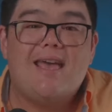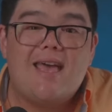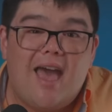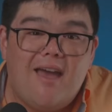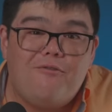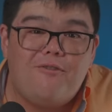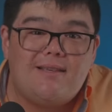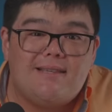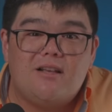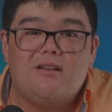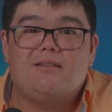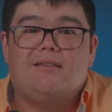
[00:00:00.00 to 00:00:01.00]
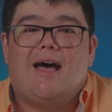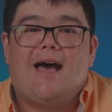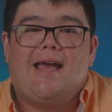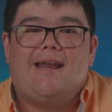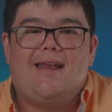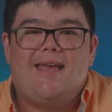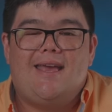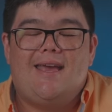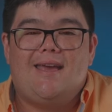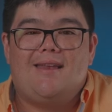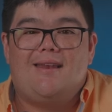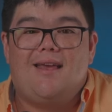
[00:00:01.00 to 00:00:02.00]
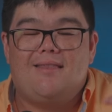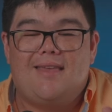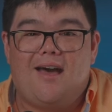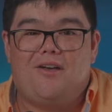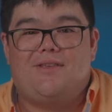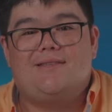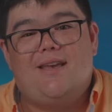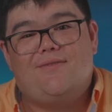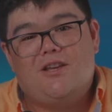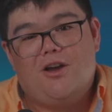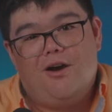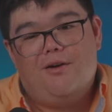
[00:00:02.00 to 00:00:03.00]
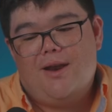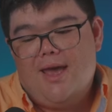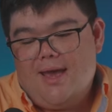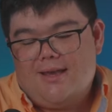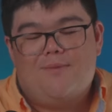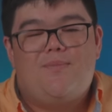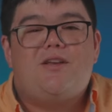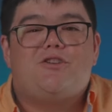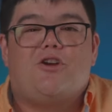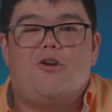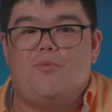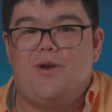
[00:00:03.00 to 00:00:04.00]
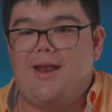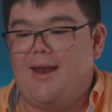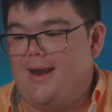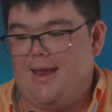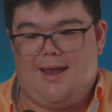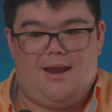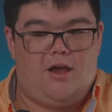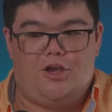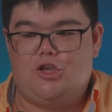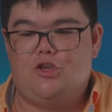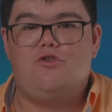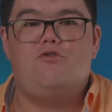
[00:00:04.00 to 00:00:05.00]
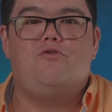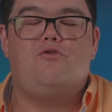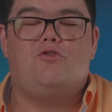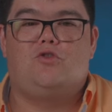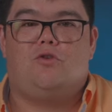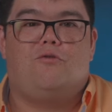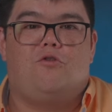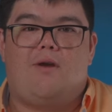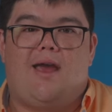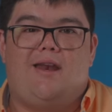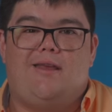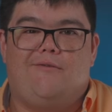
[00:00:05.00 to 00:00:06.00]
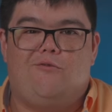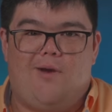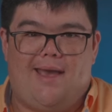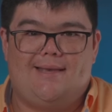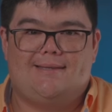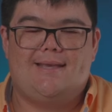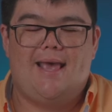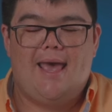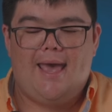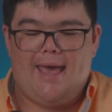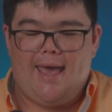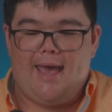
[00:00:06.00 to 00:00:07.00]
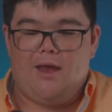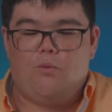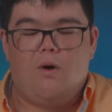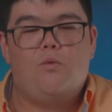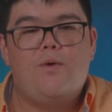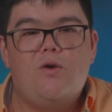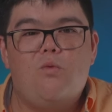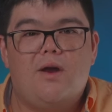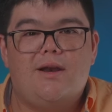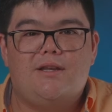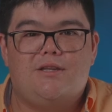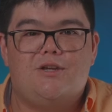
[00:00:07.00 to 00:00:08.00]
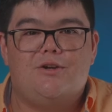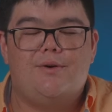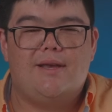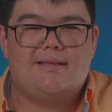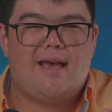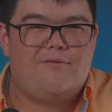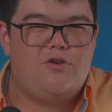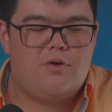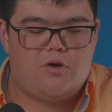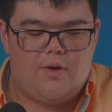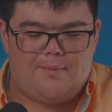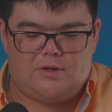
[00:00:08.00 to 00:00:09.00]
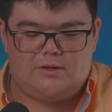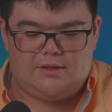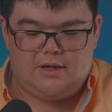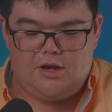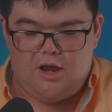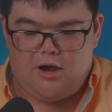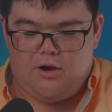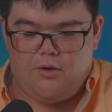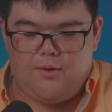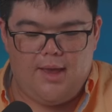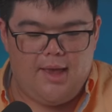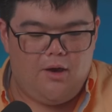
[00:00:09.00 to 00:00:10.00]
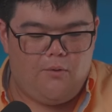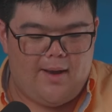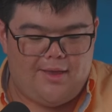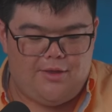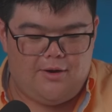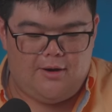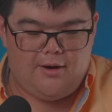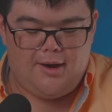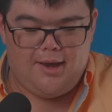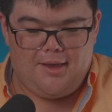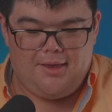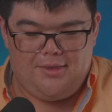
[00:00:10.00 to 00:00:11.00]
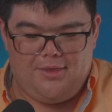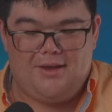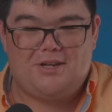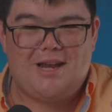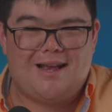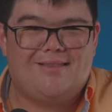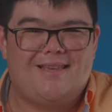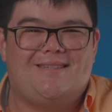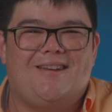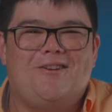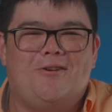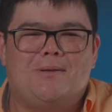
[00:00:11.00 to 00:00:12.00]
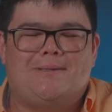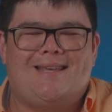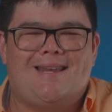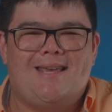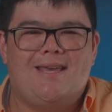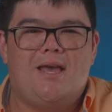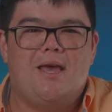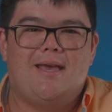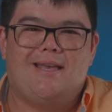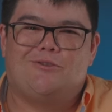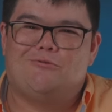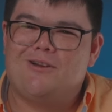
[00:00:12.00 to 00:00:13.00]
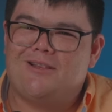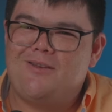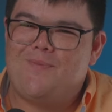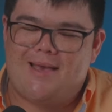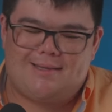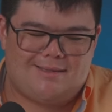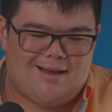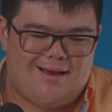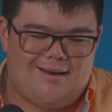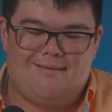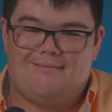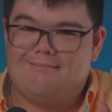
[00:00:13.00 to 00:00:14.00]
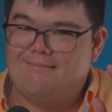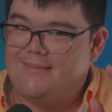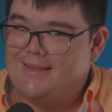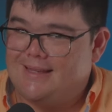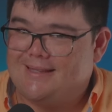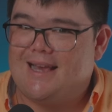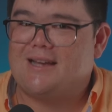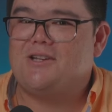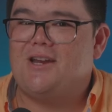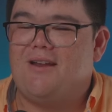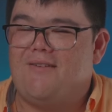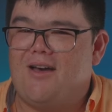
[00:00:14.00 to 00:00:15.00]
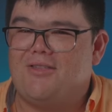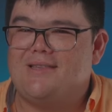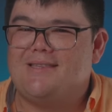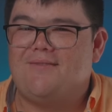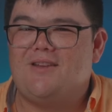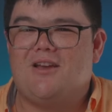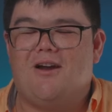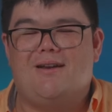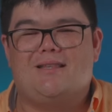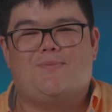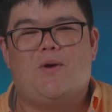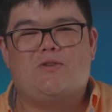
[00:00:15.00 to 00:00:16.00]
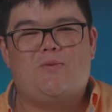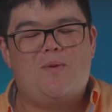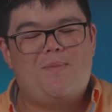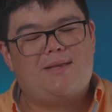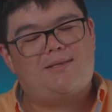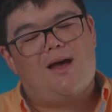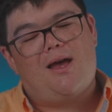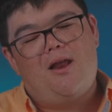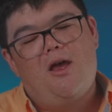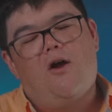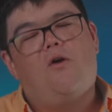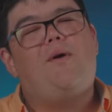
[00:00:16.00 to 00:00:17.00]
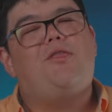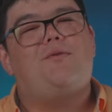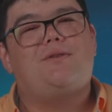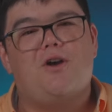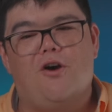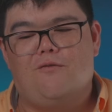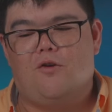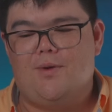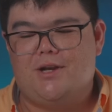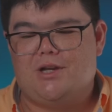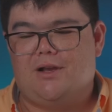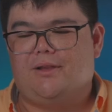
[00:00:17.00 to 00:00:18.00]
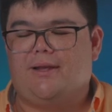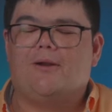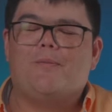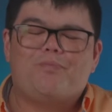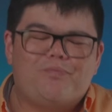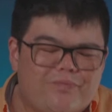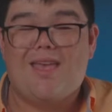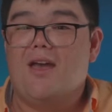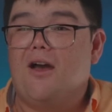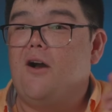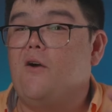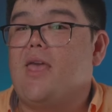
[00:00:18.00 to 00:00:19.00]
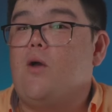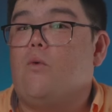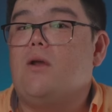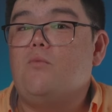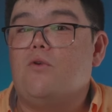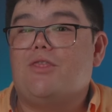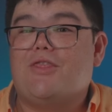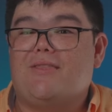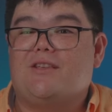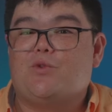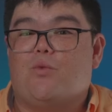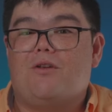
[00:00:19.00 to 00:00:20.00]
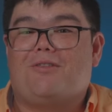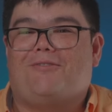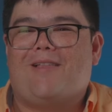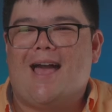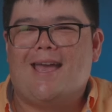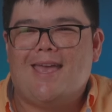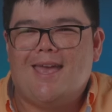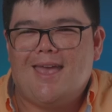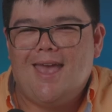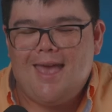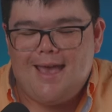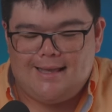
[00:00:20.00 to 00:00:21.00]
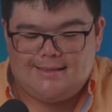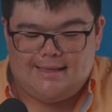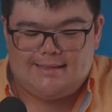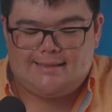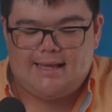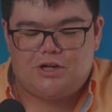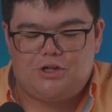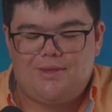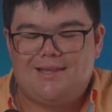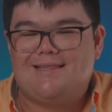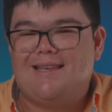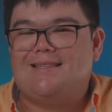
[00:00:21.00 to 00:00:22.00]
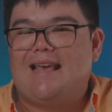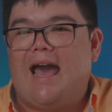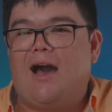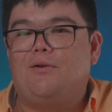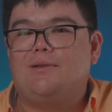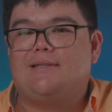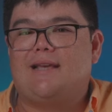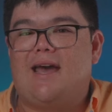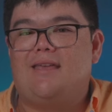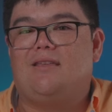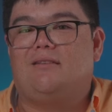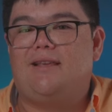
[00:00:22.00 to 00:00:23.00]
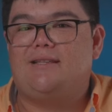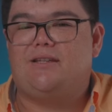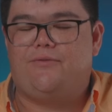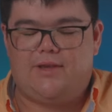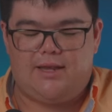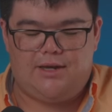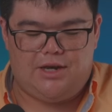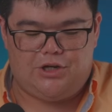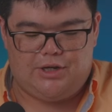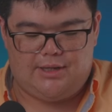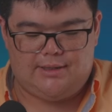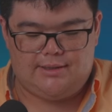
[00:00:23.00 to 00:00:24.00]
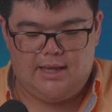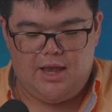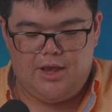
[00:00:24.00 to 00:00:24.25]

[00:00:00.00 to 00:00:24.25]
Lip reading: Every single line in the Health and Safety Code can be interpreted in a huge variety of ways. And what we want to do is have you equipped to know whether the checklist in your city is really based on the section of health and safety code it's supposed to be based on, or whether it's overreaching a little. Okay, one more thing that's worth flagging is this section that sits outside the list of conditions.